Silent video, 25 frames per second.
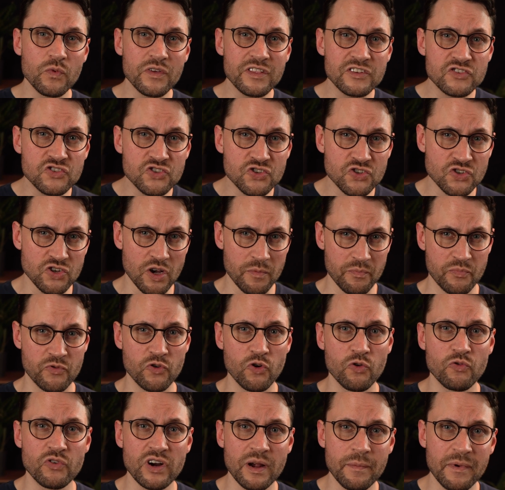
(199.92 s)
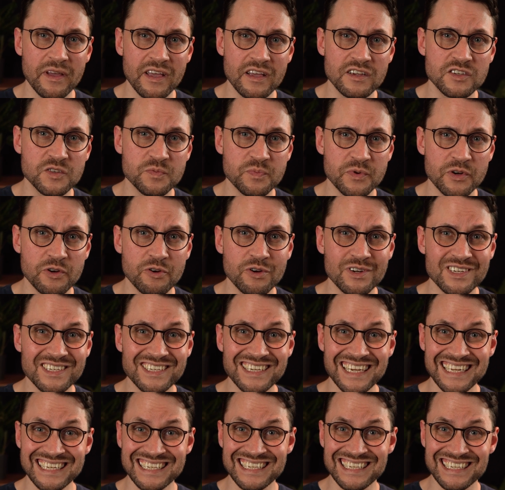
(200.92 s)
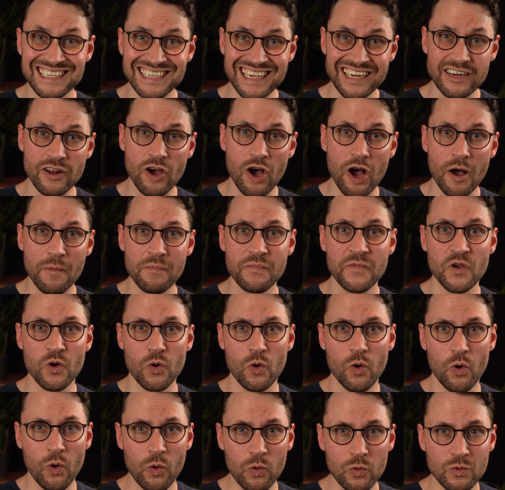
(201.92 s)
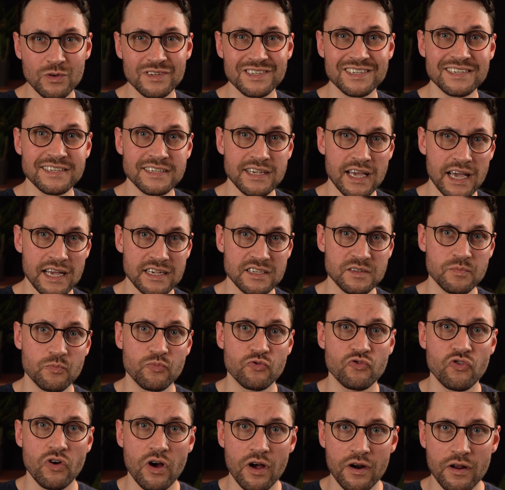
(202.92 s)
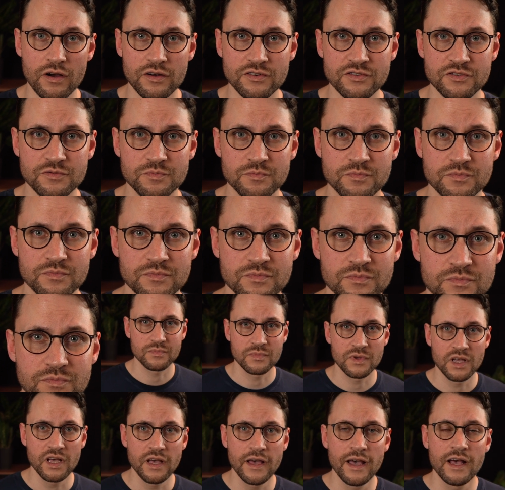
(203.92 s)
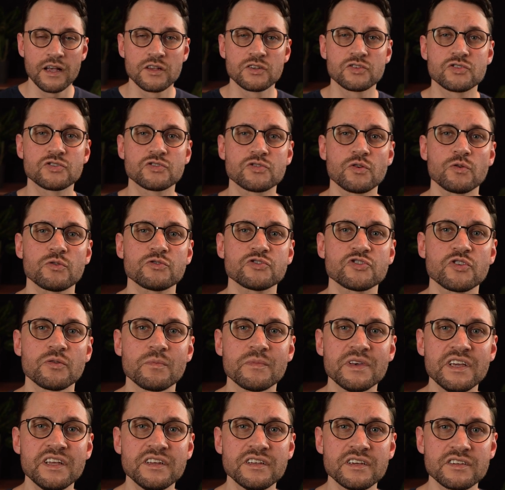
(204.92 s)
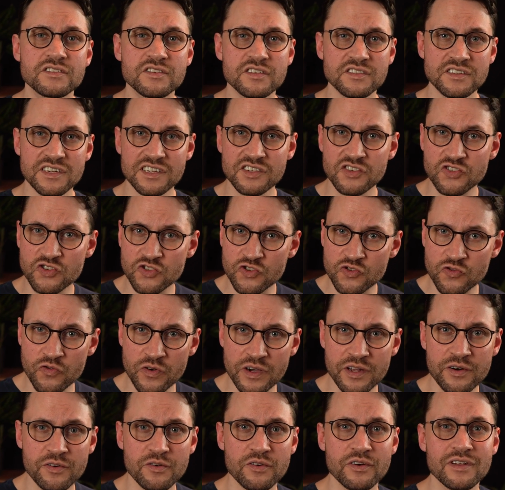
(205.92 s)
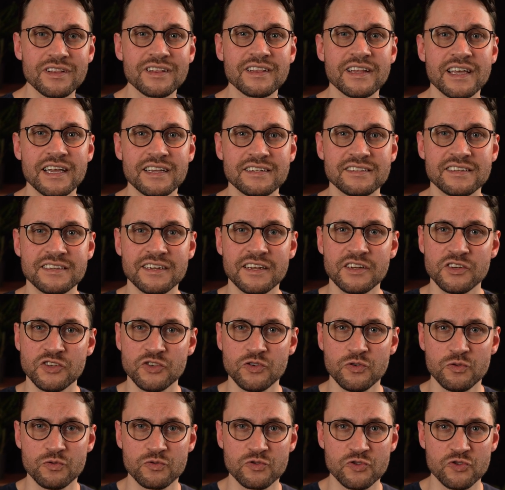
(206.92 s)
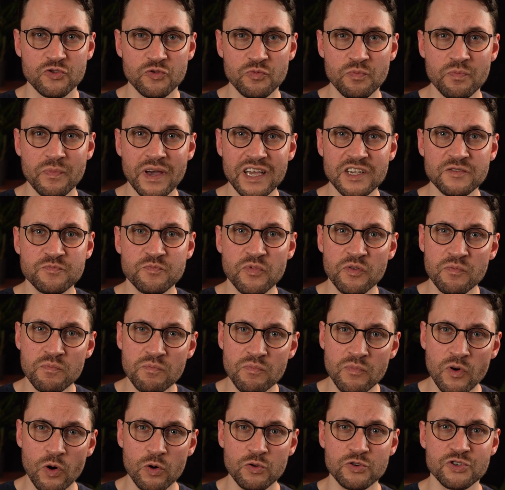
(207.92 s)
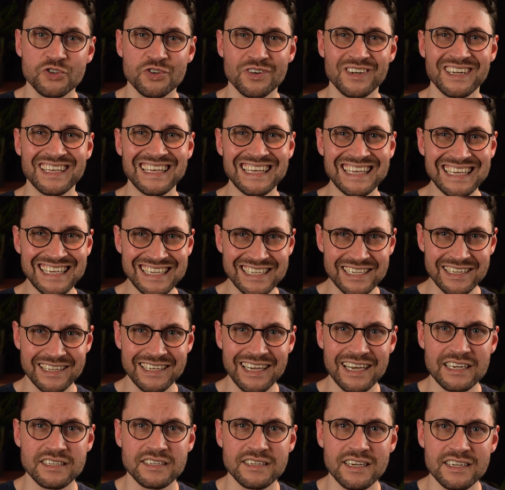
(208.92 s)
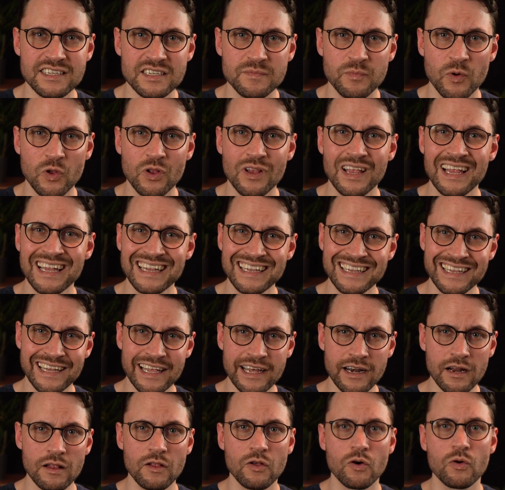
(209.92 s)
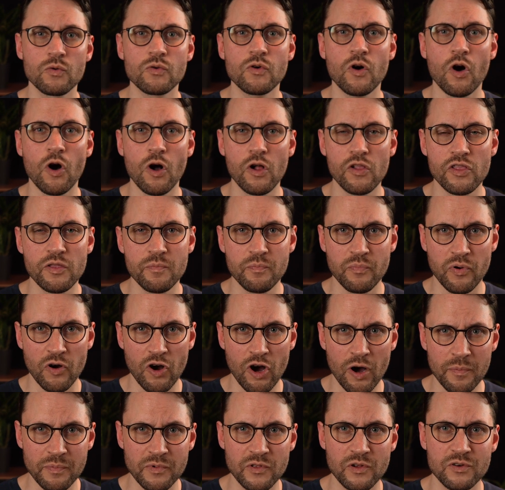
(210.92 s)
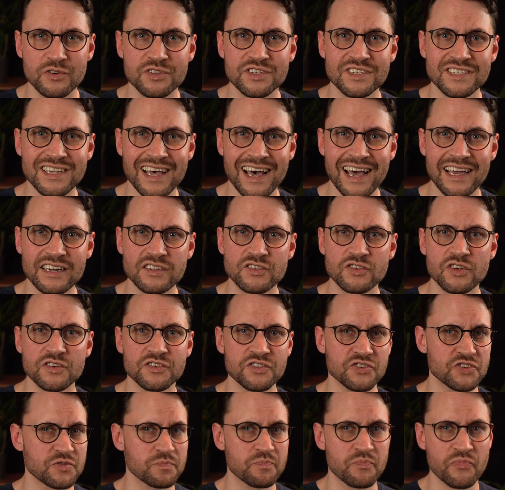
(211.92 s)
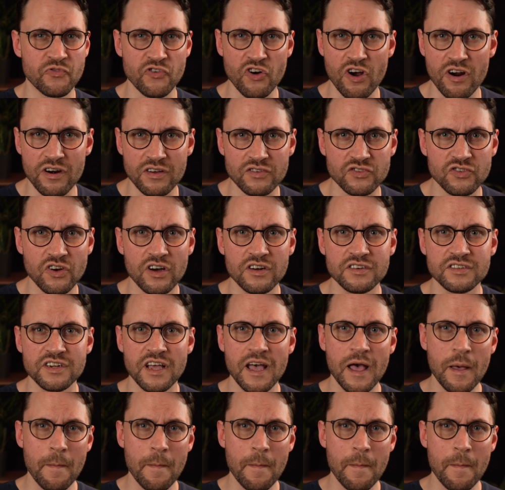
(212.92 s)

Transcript: with some programming experience can set up their own SaaS product. Social media such as Twitter, LinkedIn, and YouTube makes promotion easily accessible, let alone all the popular sites such as Product Hunt,